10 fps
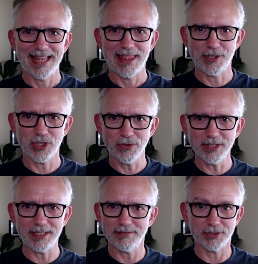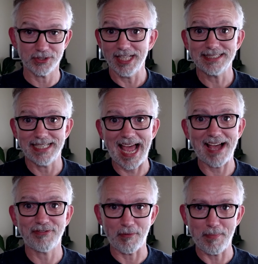there's less than
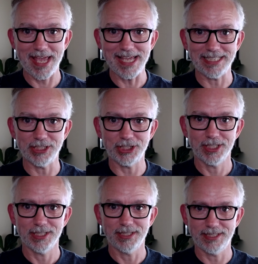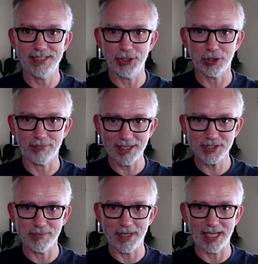half of a page to see your
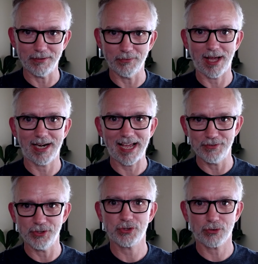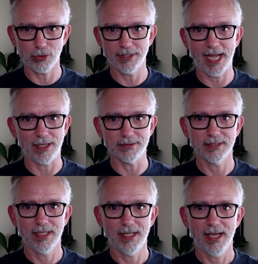resume without having to scroll down.
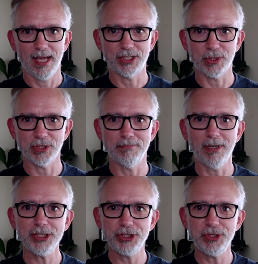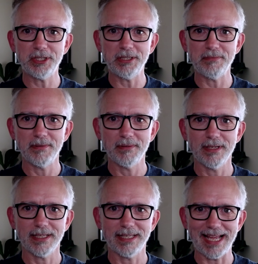And so as much as you can
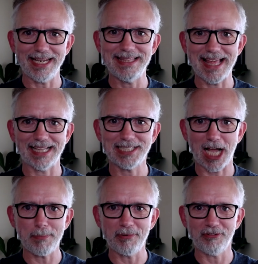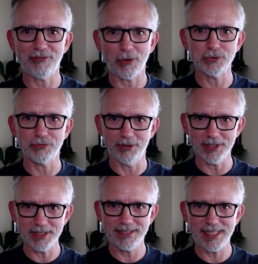get in that top of fold
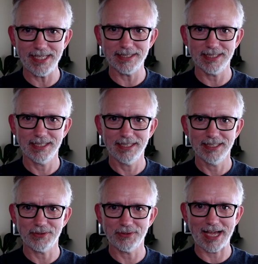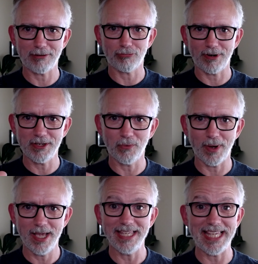real estate, so that right
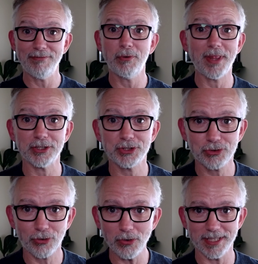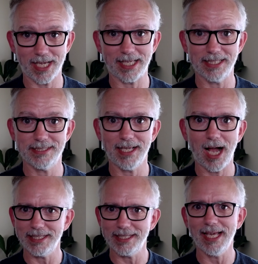away, even without scrolling, I can see,
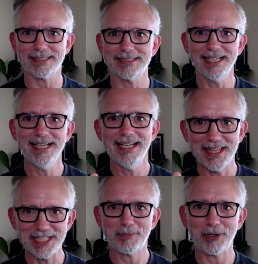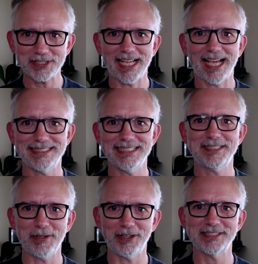yes, this person has the
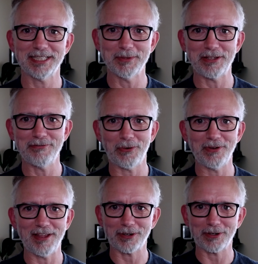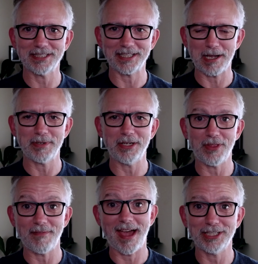experience I'm looking for. They've worked at a company or
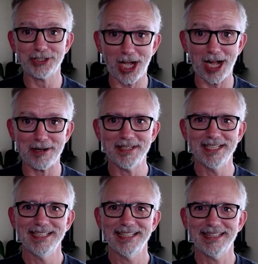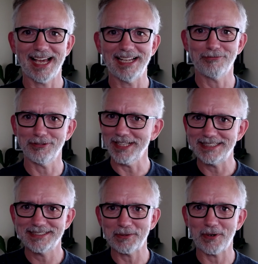they've had a job that
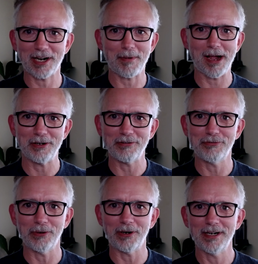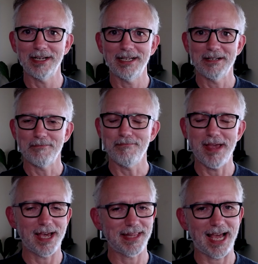relates to the one I'm hiring for.
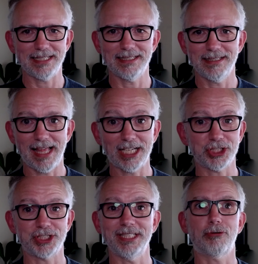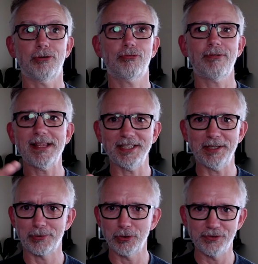Man, that just greatly
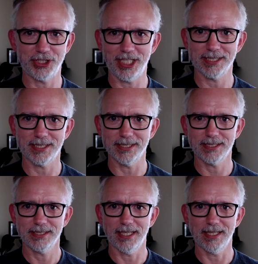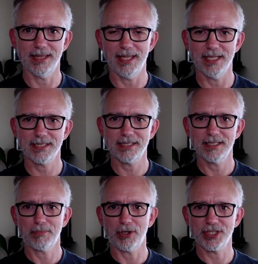improves the chances that this
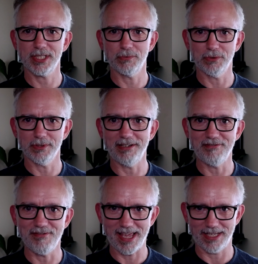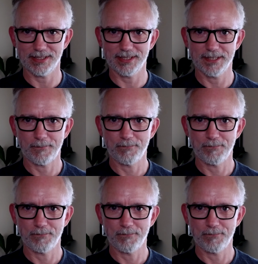person will advance.